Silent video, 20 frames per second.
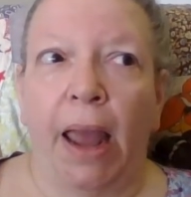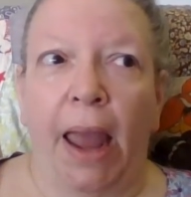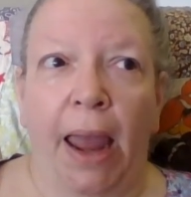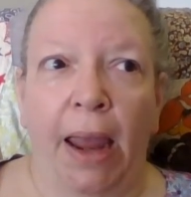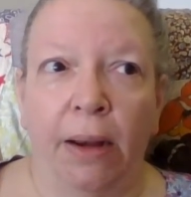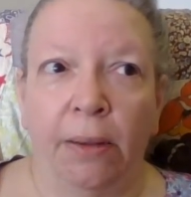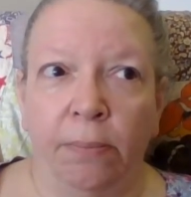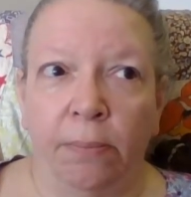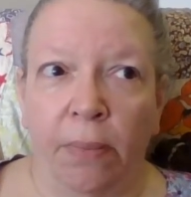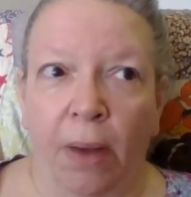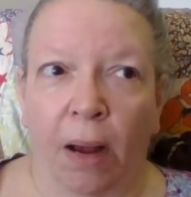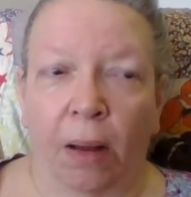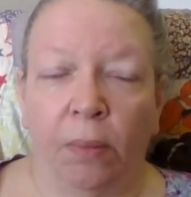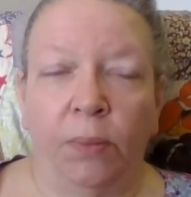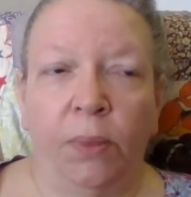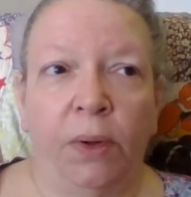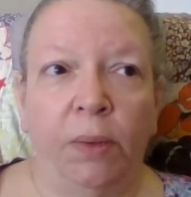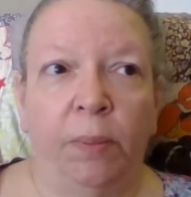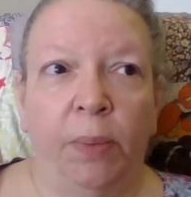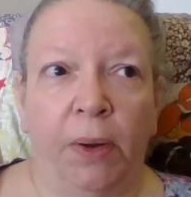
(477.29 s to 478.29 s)
And mom
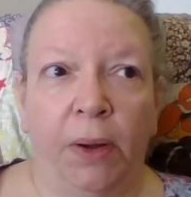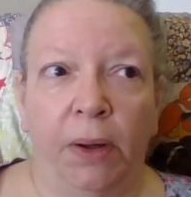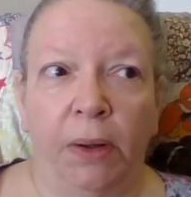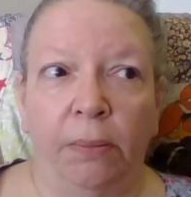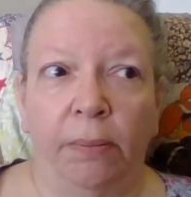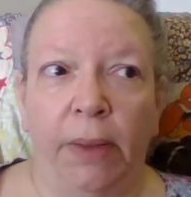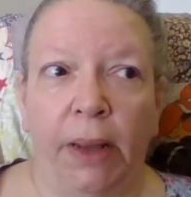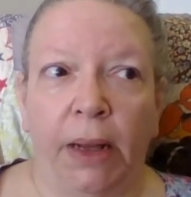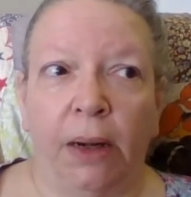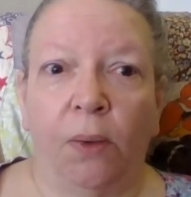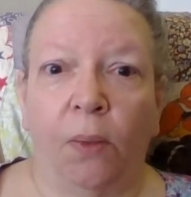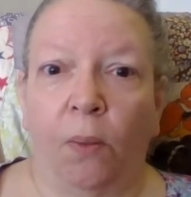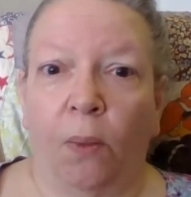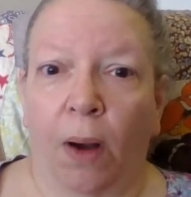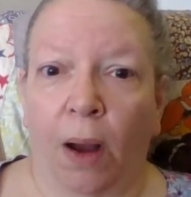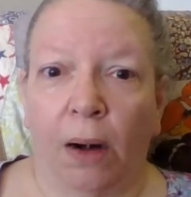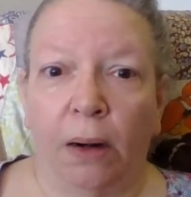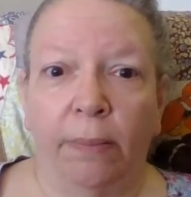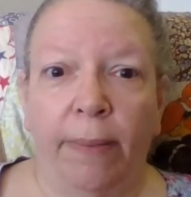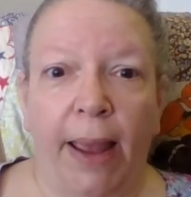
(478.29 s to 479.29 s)
would put them in a
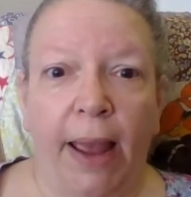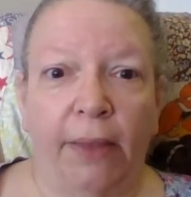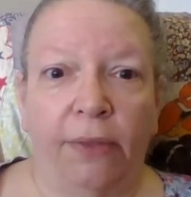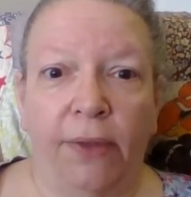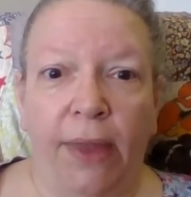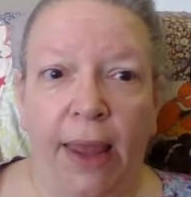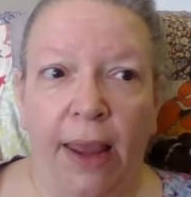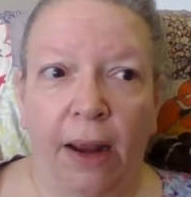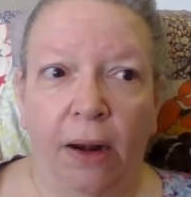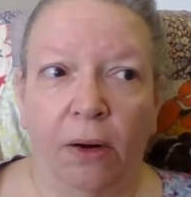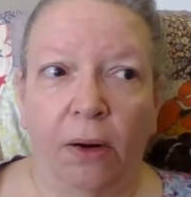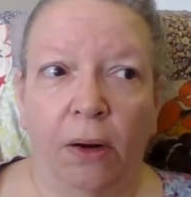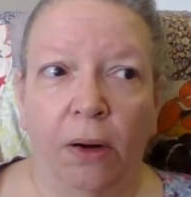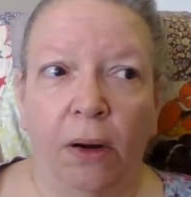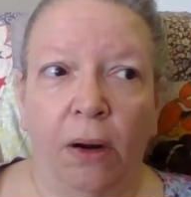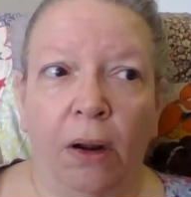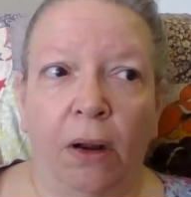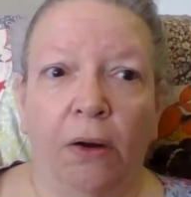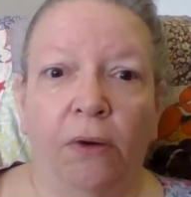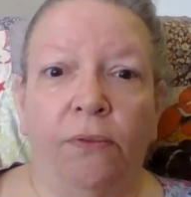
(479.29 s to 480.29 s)
water bath canner
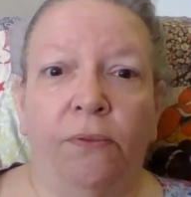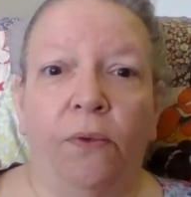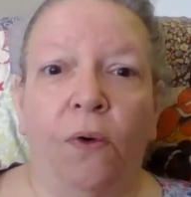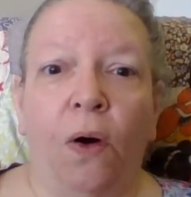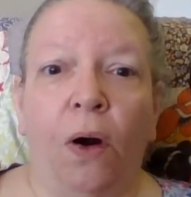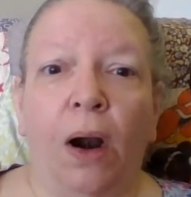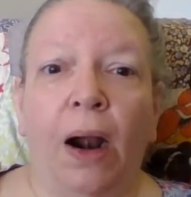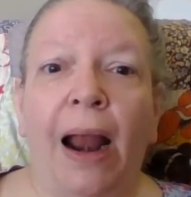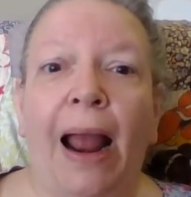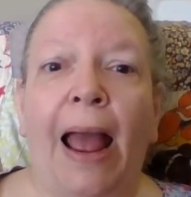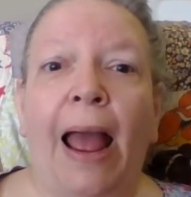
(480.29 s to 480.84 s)
for